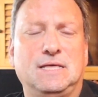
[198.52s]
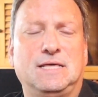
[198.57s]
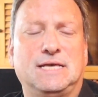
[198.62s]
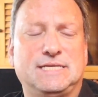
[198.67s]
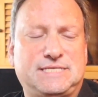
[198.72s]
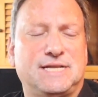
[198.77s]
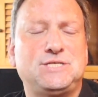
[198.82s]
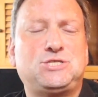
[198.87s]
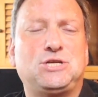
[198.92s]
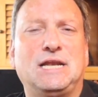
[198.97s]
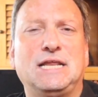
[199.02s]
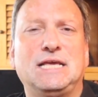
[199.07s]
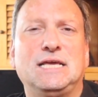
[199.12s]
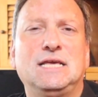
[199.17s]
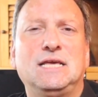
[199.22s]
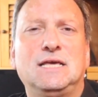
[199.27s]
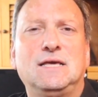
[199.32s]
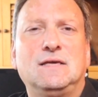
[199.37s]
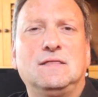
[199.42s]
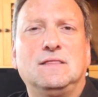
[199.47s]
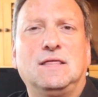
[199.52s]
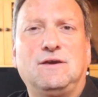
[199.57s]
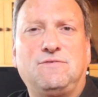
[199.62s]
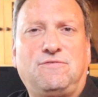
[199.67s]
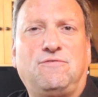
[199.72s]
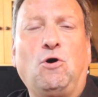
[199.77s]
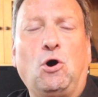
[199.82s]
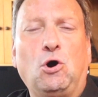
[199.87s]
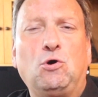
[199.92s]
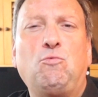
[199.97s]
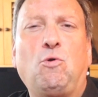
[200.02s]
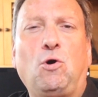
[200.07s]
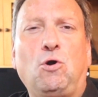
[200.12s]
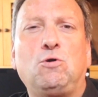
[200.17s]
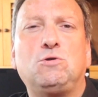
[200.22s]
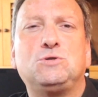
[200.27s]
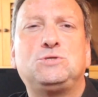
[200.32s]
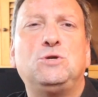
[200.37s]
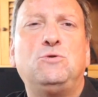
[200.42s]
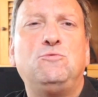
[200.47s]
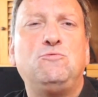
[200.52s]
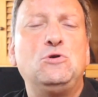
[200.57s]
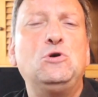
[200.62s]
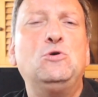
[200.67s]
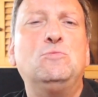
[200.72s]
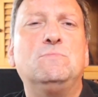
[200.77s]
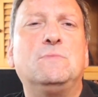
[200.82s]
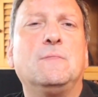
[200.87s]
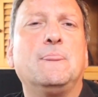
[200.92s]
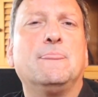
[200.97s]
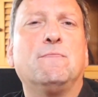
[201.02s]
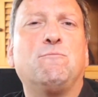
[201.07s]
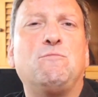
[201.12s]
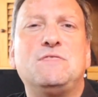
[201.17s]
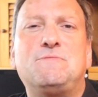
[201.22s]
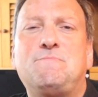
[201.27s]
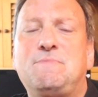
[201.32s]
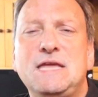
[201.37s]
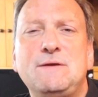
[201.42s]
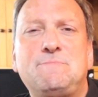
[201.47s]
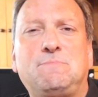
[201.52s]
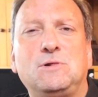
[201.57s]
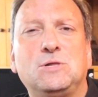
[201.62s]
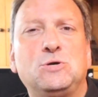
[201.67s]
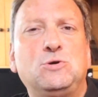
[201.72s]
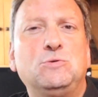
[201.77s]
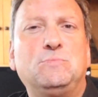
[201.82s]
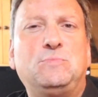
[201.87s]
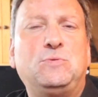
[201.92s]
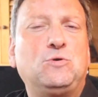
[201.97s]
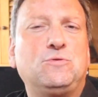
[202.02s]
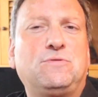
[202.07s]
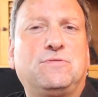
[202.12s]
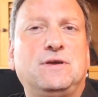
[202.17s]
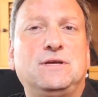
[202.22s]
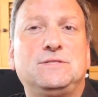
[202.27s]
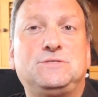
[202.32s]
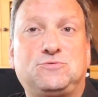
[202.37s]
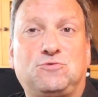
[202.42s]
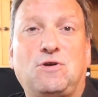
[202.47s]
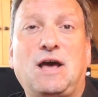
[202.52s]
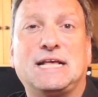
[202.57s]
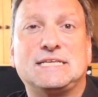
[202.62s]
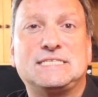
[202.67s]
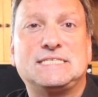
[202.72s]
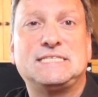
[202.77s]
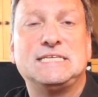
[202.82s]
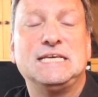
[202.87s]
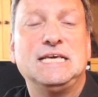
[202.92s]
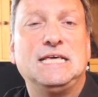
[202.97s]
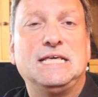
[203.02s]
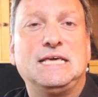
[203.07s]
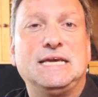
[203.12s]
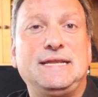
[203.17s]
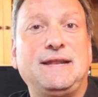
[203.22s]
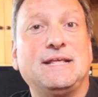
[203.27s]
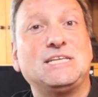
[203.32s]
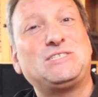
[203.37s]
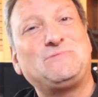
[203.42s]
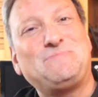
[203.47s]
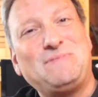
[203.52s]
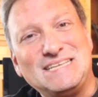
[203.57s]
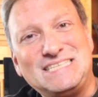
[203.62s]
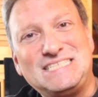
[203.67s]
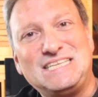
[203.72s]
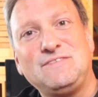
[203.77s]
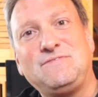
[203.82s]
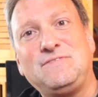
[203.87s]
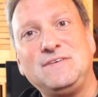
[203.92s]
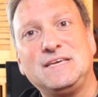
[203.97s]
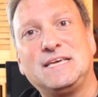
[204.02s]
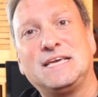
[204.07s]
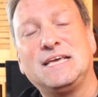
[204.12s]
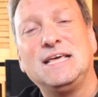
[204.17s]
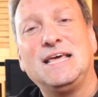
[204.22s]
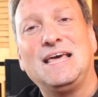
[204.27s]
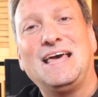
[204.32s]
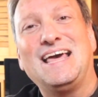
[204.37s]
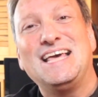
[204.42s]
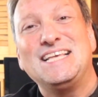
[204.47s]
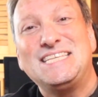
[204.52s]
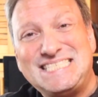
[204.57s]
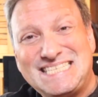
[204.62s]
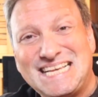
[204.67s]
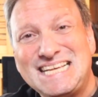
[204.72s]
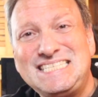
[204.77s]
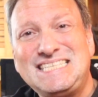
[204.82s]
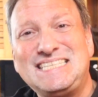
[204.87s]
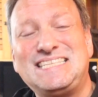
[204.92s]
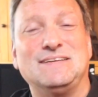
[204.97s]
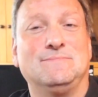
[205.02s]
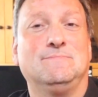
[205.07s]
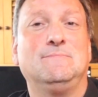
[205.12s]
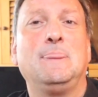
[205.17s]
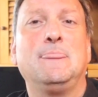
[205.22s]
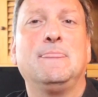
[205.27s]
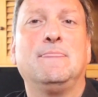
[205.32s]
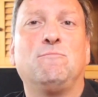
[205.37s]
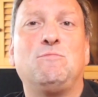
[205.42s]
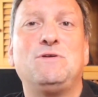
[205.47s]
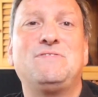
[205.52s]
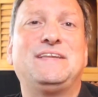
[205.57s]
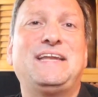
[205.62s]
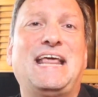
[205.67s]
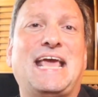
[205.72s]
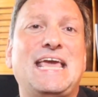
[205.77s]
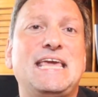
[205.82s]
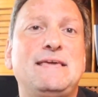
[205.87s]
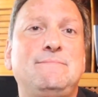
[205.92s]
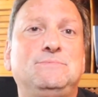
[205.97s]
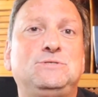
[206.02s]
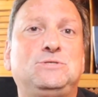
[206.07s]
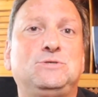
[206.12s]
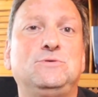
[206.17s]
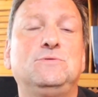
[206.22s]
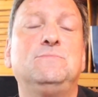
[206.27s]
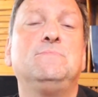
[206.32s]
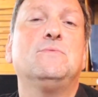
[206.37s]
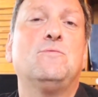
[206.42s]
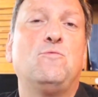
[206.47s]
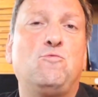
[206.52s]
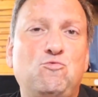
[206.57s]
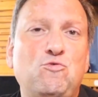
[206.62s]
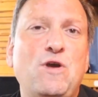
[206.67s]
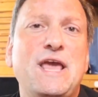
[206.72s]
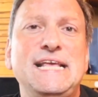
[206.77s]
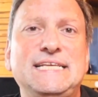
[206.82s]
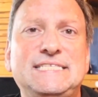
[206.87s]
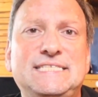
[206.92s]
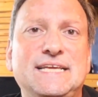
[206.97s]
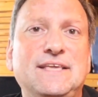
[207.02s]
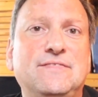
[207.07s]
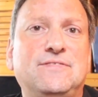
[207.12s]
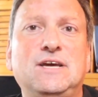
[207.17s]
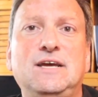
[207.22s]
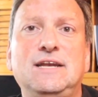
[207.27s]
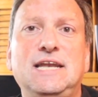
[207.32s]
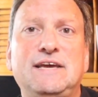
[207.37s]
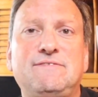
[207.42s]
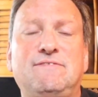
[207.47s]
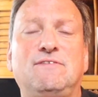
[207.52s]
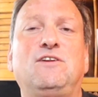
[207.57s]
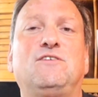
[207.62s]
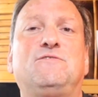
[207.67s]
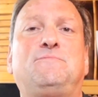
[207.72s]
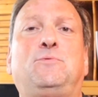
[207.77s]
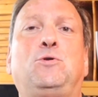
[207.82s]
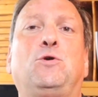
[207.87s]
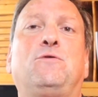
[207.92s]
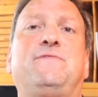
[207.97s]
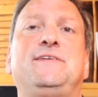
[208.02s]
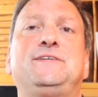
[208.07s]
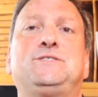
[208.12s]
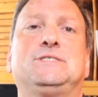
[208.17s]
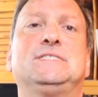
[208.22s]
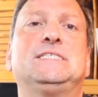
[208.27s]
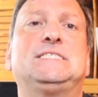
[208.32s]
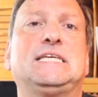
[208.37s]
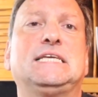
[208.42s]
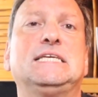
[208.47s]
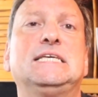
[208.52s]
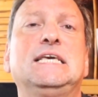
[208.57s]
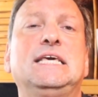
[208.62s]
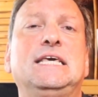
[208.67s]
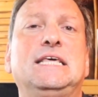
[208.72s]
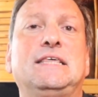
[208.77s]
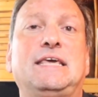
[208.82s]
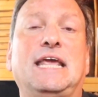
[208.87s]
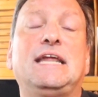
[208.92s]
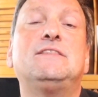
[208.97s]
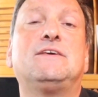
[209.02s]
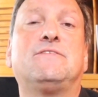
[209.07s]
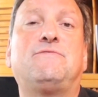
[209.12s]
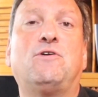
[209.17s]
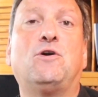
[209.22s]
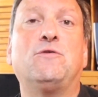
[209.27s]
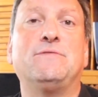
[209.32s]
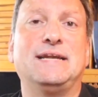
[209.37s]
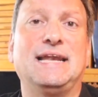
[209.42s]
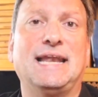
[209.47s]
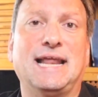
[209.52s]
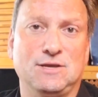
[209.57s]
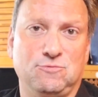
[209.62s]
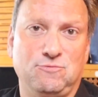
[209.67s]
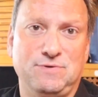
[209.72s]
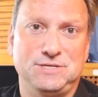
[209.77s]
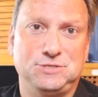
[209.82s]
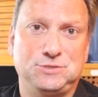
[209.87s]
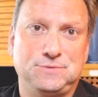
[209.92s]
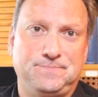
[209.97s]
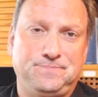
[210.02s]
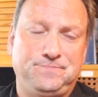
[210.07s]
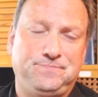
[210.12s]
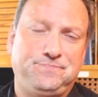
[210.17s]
Essentially, a four-walled room with people who put their trust in a specific system with an aim to raising their level of proficiency in the foreign language.